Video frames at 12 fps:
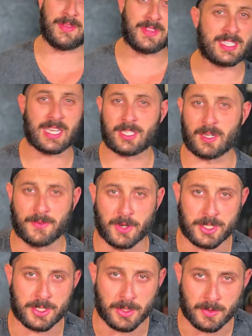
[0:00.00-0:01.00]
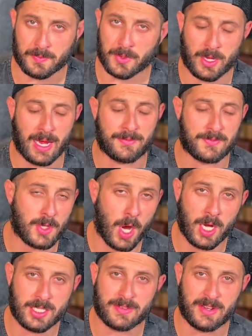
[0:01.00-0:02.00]
And these things are versatile. You can have
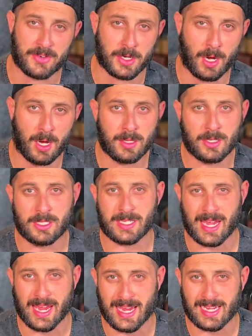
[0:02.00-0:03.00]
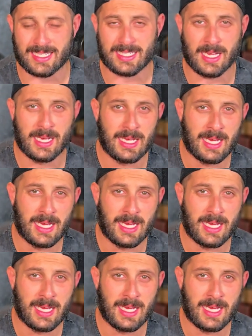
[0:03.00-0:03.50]
tons of different colors, inks.